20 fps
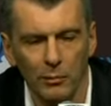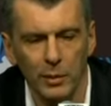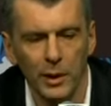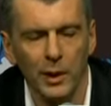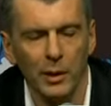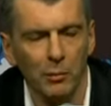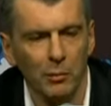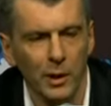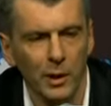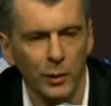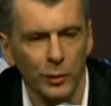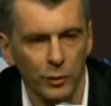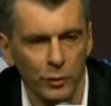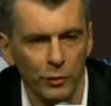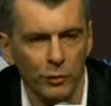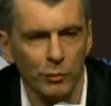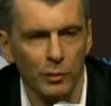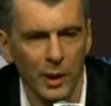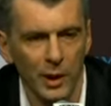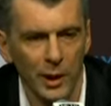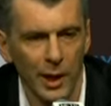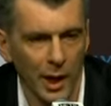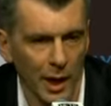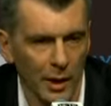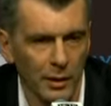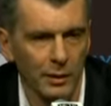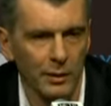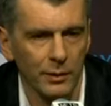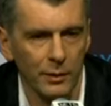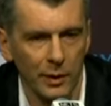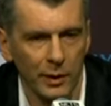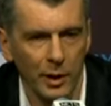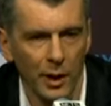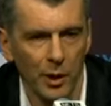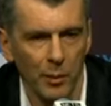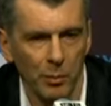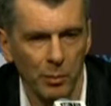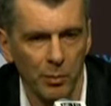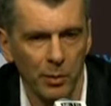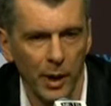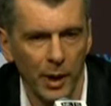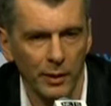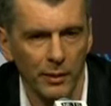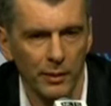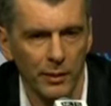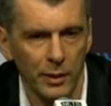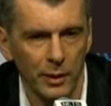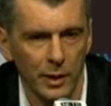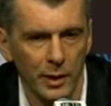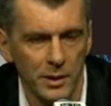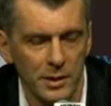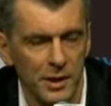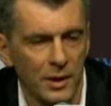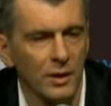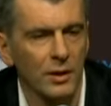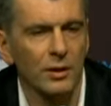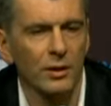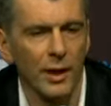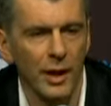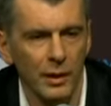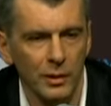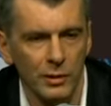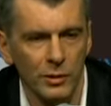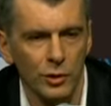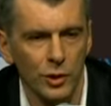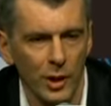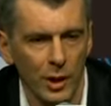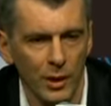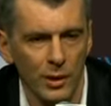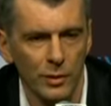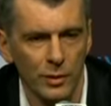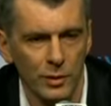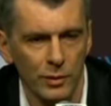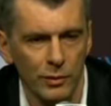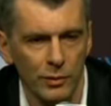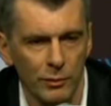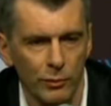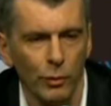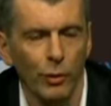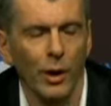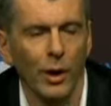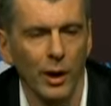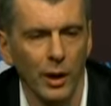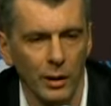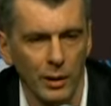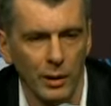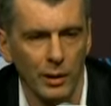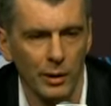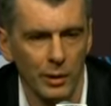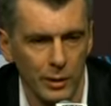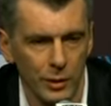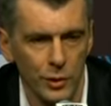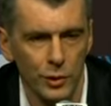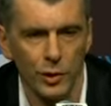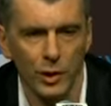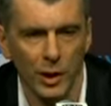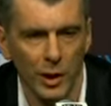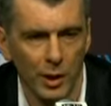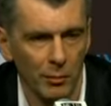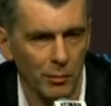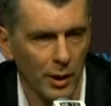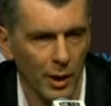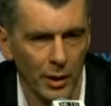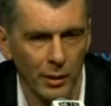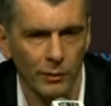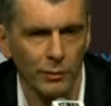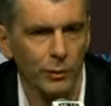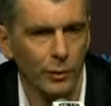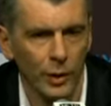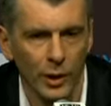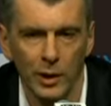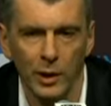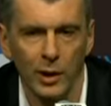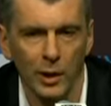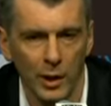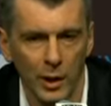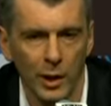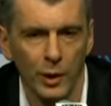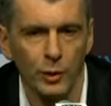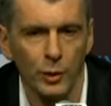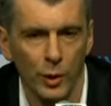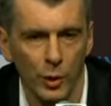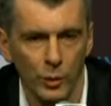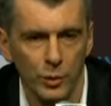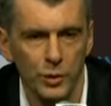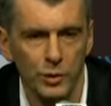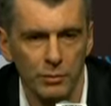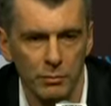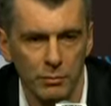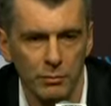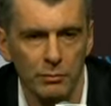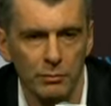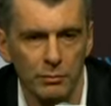big amount of money under the cap. I think it's a great challenge for any G M and for any head coach.